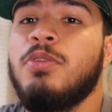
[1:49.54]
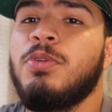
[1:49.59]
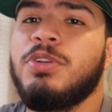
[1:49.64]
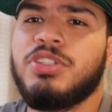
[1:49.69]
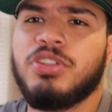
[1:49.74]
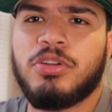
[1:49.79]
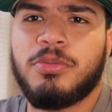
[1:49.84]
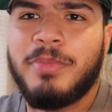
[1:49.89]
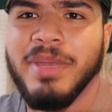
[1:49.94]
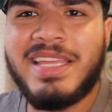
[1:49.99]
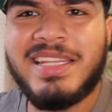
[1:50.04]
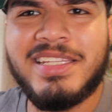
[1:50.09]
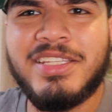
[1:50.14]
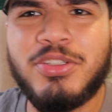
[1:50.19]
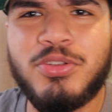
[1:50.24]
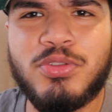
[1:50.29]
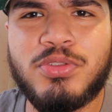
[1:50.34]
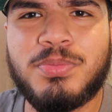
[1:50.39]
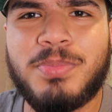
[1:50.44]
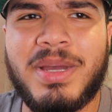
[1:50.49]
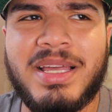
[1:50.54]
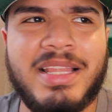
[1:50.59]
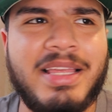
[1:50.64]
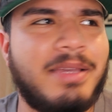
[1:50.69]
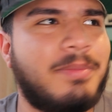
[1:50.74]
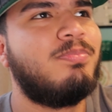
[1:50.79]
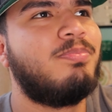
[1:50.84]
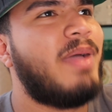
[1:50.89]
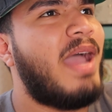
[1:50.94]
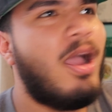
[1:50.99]
which are mainly used by
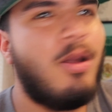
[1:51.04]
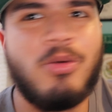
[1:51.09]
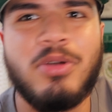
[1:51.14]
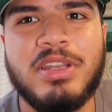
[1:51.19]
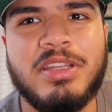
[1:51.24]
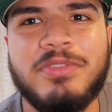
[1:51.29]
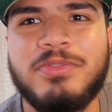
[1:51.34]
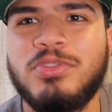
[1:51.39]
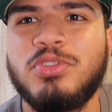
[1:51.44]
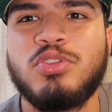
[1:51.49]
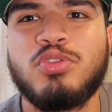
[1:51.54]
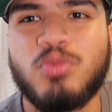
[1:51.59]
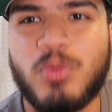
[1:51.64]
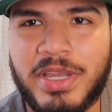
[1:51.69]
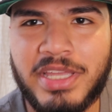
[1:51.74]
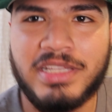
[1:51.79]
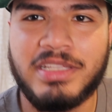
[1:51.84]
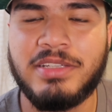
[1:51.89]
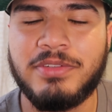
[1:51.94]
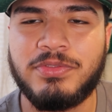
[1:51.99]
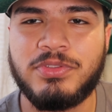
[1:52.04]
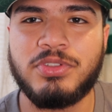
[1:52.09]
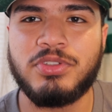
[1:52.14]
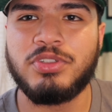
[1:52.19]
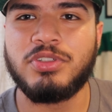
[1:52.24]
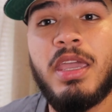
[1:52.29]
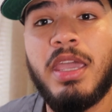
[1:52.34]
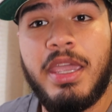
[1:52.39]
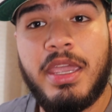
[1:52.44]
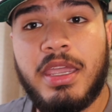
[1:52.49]
like power lifters, weight
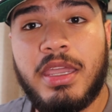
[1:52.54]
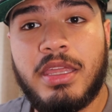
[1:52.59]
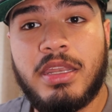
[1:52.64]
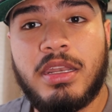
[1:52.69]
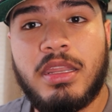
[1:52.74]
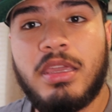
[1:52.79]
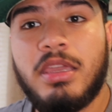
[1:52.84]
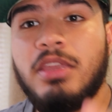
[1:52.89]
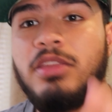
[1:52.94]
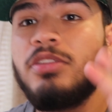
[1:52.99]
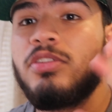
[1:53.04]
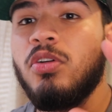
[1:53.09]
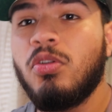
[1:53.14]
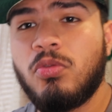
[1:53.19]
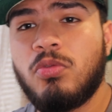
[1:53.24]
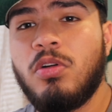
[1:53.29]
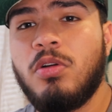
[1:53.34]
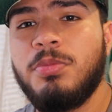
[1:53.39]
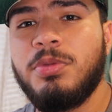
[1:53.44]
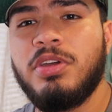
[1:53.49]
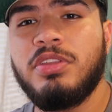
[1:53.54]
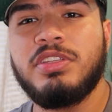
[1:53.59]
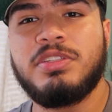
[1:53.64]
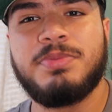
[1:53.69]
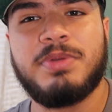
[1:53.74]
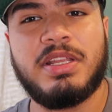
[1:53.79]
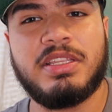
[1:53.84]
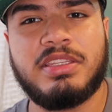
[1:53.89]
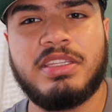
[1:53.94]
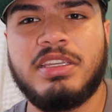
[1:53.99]
lifters, and don't quote me on this,
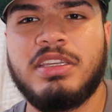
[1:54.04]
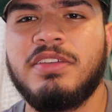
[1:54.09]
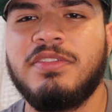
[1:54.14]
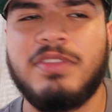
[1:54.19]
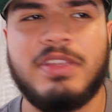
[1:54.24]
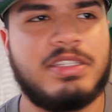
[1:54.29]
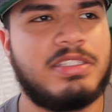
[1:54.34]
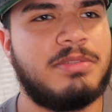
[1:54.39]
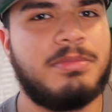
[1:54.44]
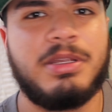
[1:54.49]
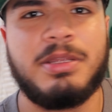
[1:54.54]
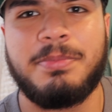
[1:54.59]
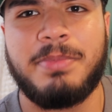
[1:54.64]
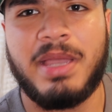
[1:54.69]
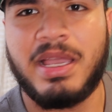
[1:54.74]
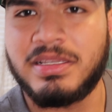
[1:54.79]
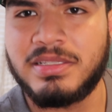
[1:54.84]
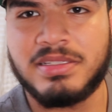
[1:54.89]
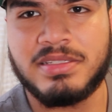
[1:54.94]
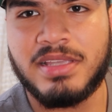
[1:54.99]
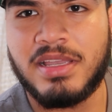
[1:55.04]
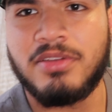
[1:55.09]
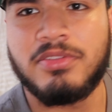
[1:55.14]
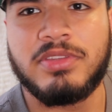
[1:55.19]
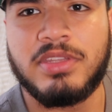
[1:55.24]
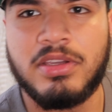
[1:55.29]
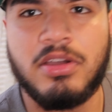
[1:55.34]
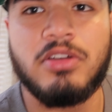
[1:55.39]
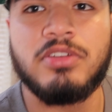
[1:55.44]
but I think if like somebody passes out, they